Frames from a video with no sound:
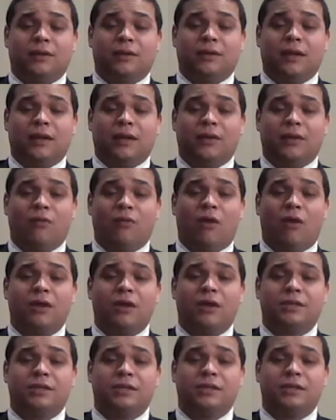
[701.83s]
In the
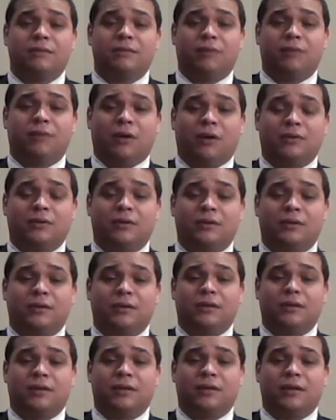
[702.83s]
Washington Post,
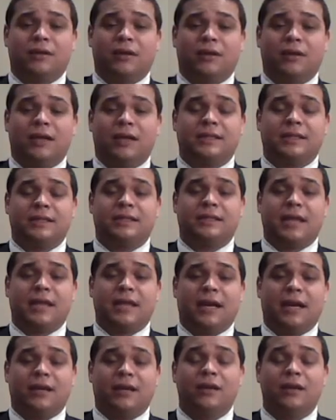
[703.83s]
it
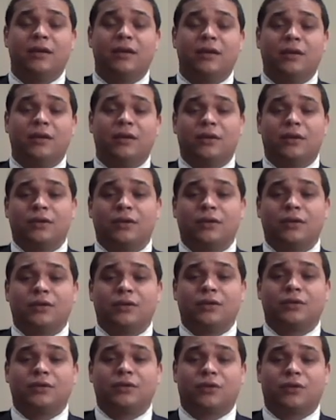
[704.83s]
stated,
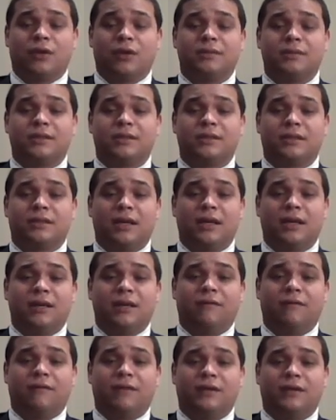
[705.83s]
Trump's
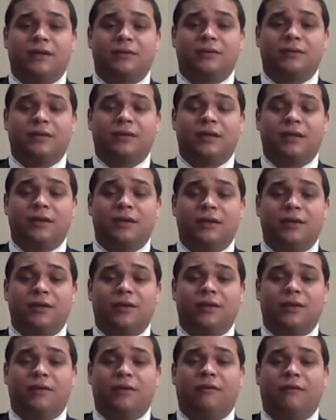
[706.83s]
stunning victory
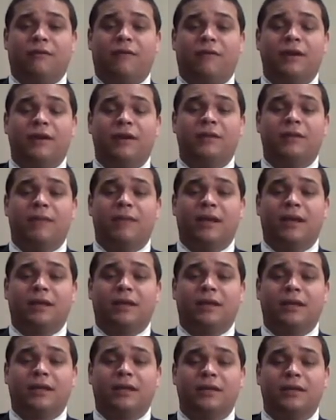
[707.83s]
could
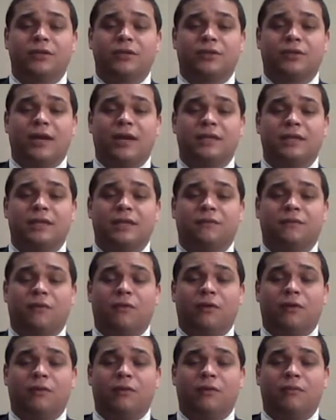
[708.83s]
fundamentally
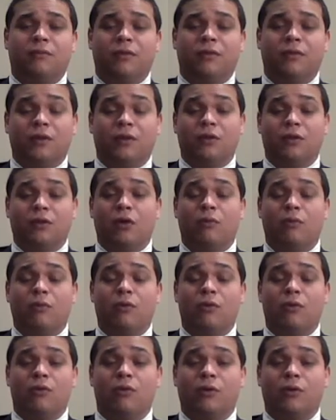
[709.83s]
transform the global
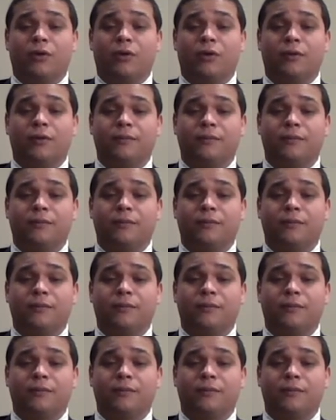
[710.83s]
order.